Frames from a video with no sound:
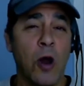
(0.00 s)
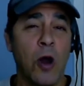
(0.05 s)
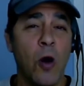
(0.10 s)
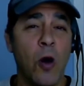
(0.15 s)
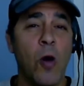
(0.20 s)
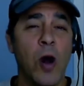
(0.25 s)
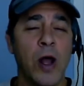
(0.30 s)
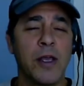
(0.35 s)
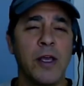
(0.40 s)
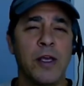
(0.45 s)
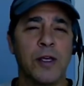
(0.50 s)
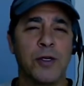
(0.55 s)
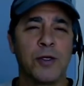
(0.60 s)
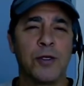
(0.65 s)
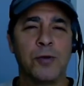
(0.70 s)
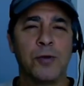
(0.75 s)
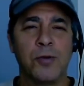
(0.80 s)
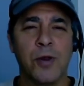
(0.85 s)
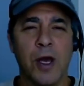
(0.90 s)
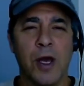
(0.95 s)
no, I can't
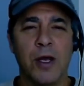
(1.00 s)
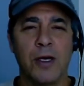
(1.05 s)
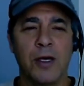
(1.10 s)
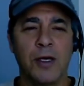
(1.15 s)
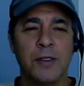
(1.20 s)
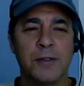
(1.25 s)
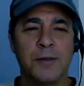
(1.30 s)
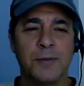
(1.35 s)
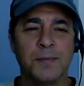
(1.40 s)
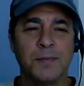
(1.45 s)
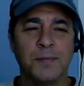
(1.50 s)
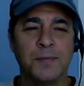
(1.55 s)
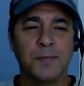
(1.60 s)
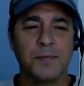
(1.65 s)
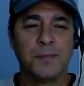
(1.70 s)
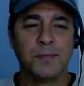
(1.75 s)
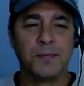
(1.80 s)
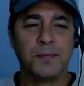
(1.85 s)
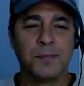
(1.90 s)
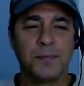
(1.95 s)
do that.
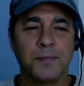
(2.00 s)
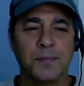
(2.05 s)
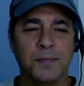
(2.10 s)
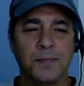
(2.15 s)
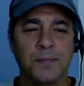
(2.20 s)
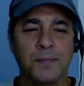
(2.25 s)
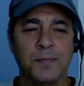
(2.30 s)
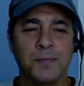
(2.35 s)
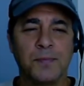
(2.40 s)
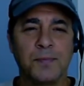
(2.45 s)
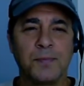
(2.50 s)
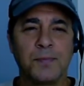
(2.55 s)
Okay.